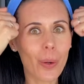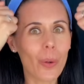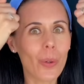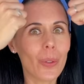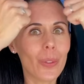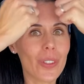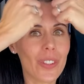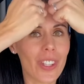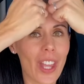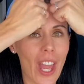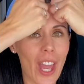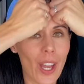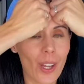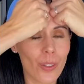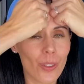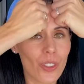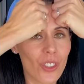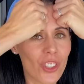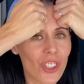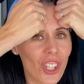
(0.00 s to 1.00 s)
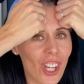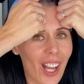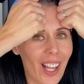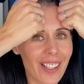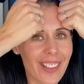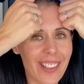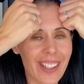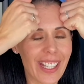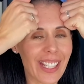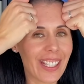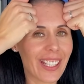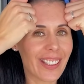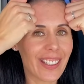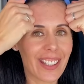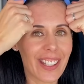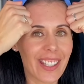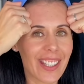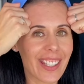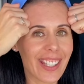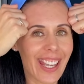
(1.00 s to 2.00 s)
also just uh, sink
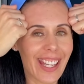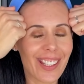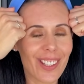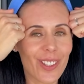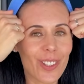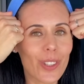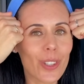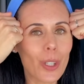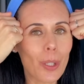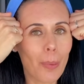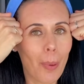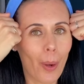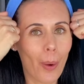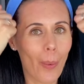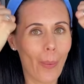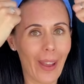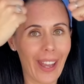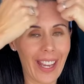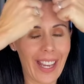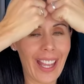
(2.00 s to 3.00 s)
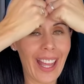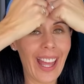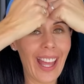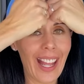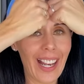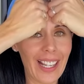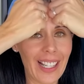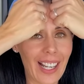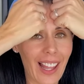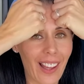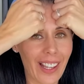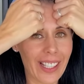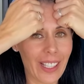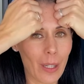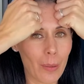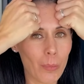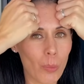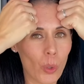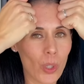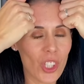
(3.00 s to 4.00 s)
into the skin super quick
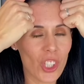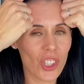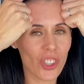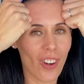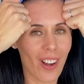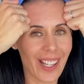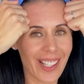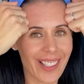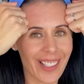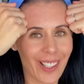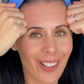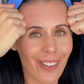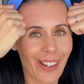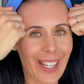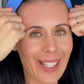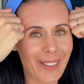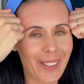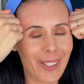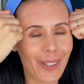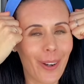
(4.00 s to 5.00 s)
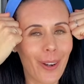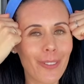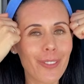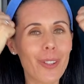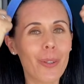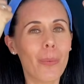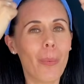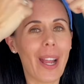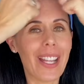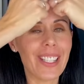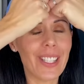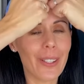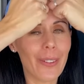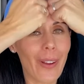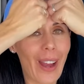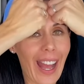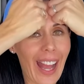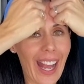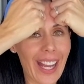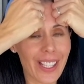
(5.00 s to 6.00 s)
like a moisturizer cream. So often when
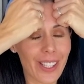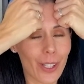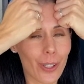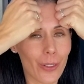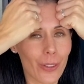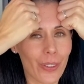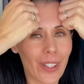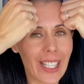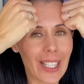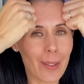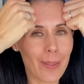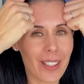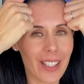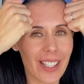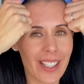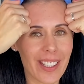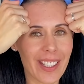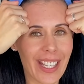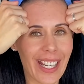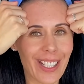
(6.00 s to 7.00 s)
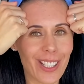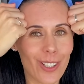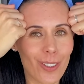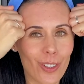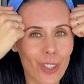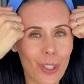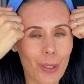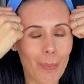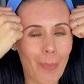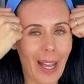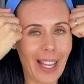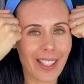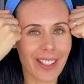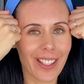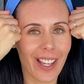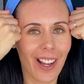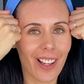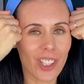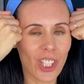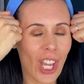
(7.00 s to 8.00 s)
you add a cream to the skin, you do
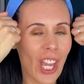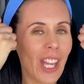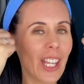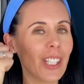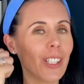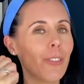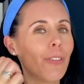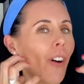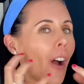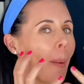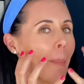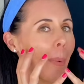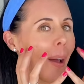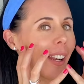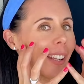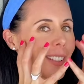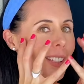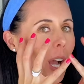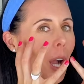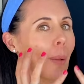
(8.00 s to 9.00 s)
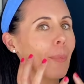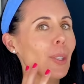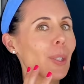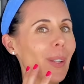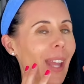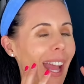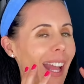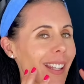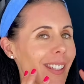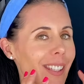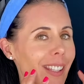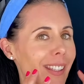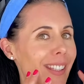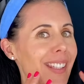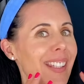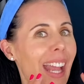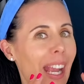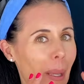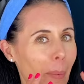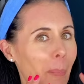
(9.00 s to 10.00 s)
massage, you find by the time you get to the
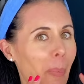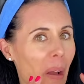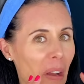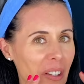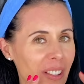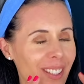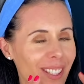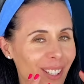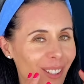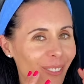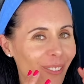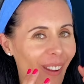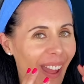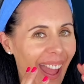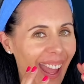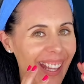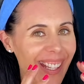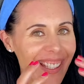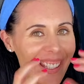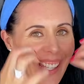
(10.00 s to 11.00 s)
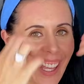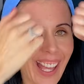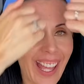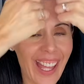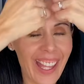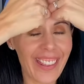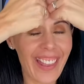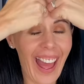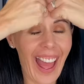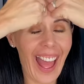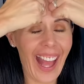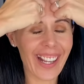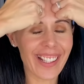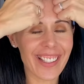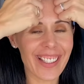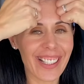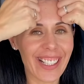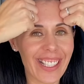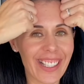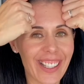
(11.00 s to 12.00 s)
second part of the face that
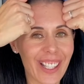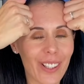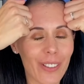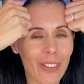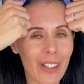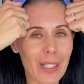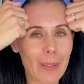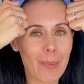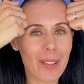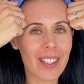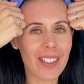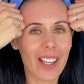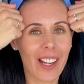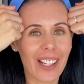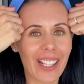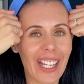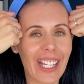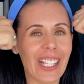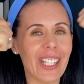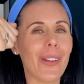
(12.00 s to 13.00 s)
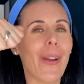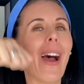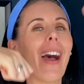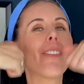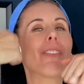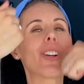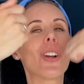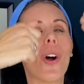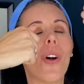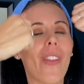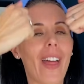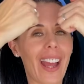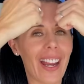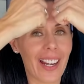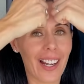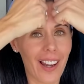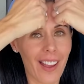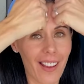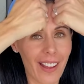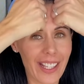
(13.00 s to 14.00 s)
actually the cream is sunk in, you haven't got
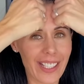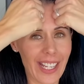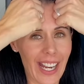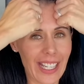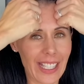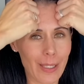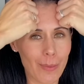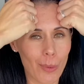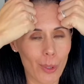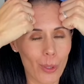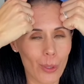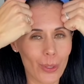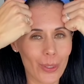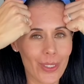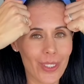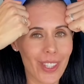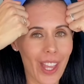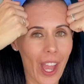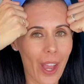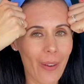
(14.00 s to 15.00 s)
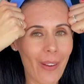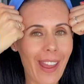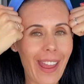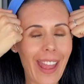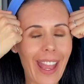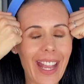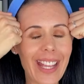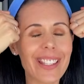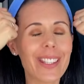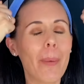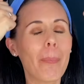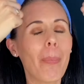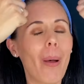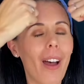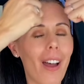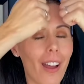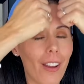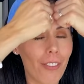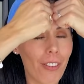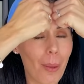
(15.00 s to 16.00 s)
that glide anymore. So it's a
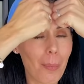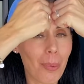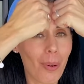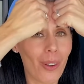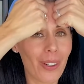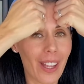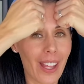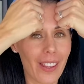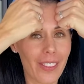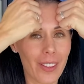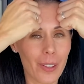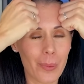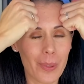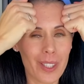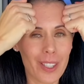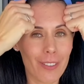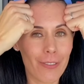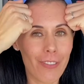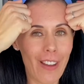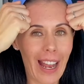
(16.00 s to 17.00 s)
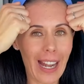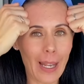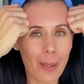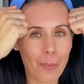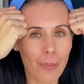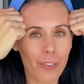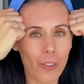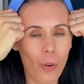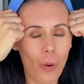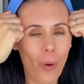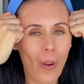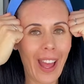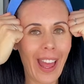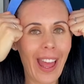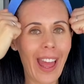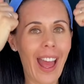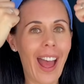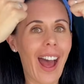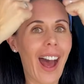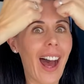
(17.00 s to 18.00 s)
perfect product that was developed for
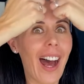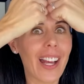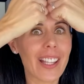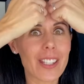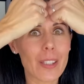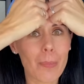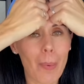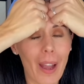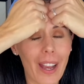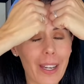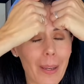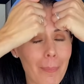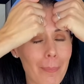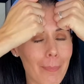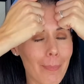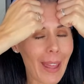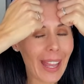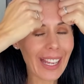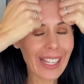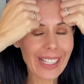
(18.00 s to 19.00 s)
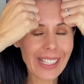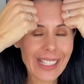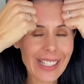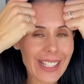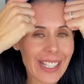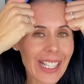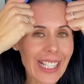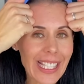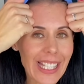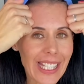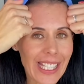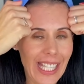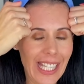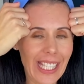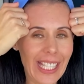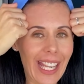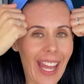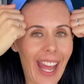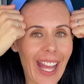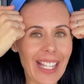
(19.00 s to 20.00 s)
us by an amazing
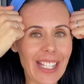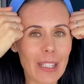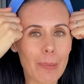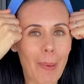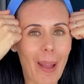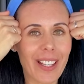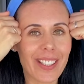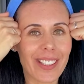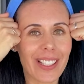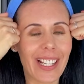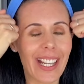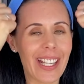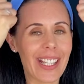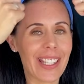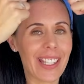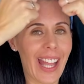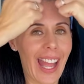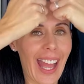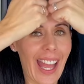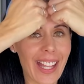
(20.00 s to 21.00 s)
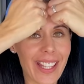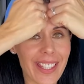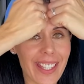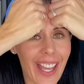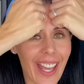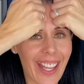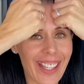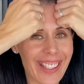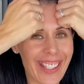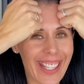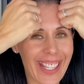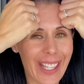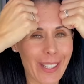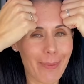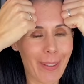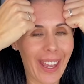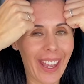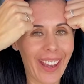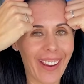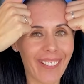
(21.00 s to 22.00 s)
skincare specialist and her
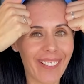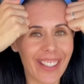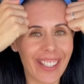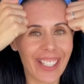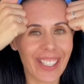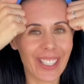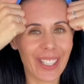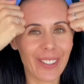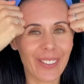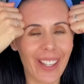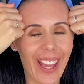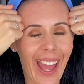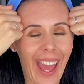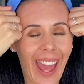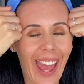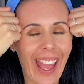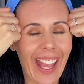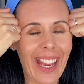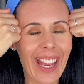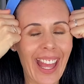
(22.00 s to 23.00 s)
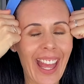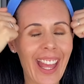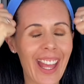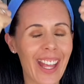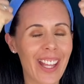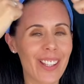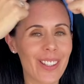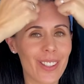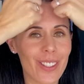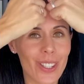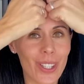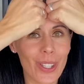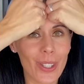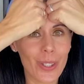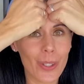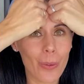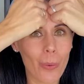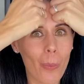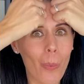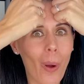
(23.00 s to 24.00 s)
team here in the UK
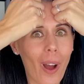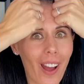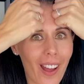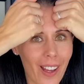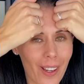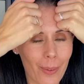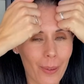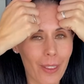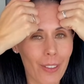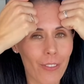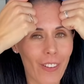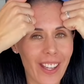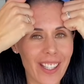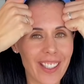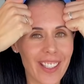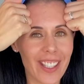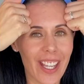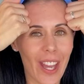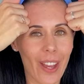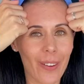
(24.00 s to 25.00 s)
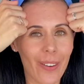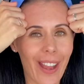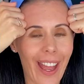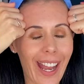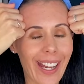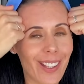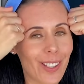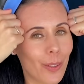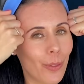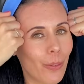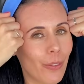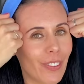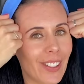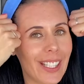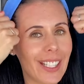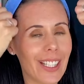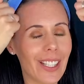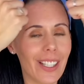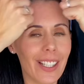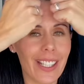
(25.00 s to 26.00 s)
to work with face yoga and it's all
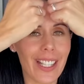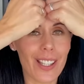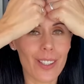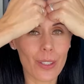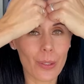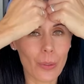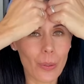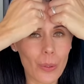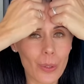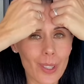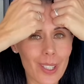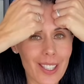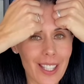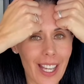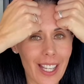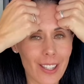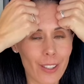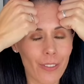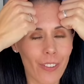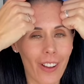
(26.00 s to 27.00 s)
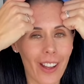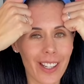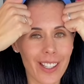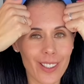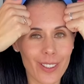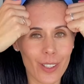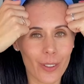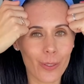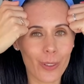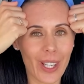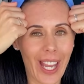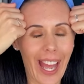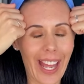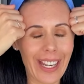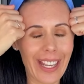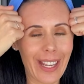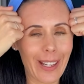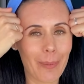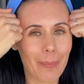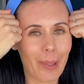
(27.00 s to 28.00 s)
vegan, it's all certified as
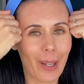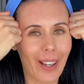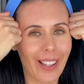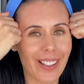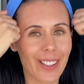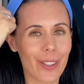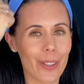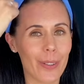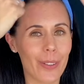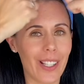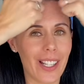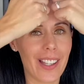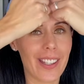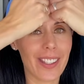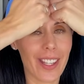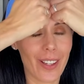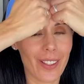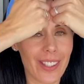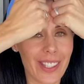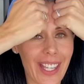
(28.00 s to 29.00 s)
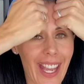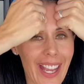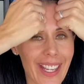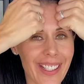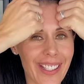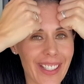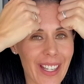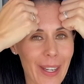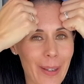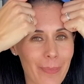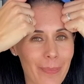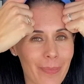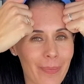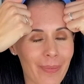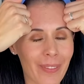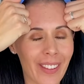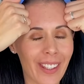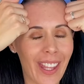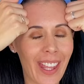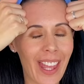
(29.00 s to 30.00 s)
organic by the Soil Association.
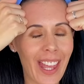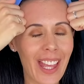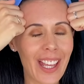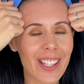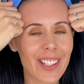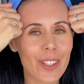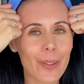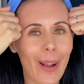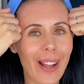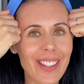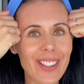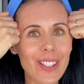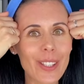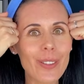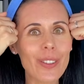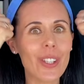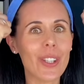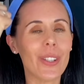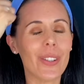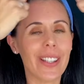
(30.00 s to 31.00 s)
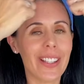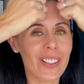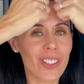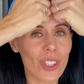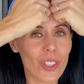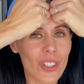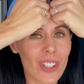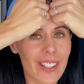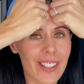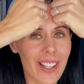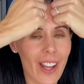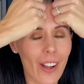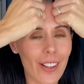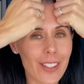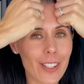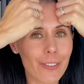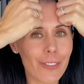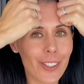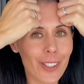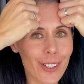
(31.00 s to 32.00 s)
So as you do this, you should
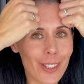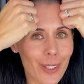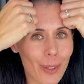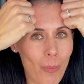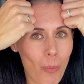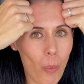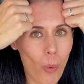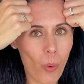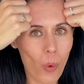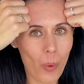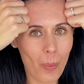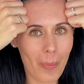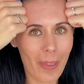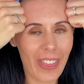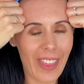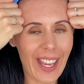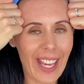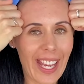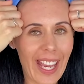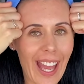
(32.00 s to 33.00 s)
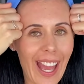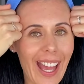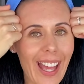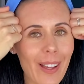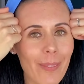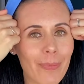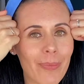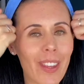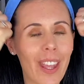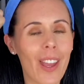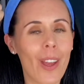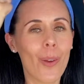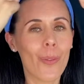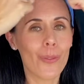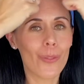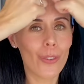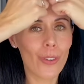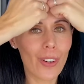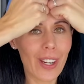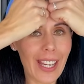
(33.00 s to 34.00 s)
start to feel some warmth here,
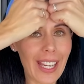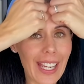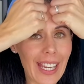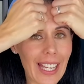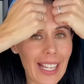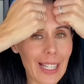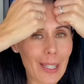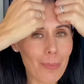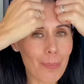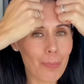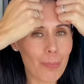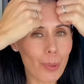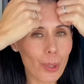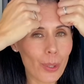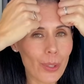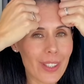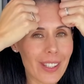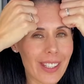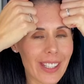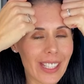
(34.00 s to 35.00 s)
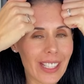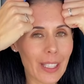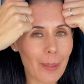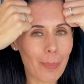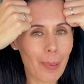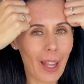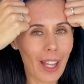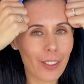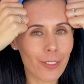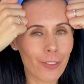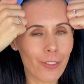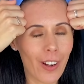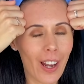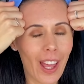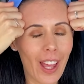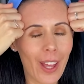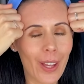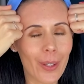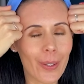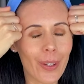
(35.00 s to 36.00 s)
really boosting the blood
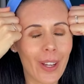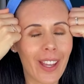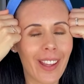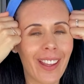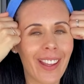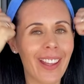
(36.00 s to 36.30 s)
flow,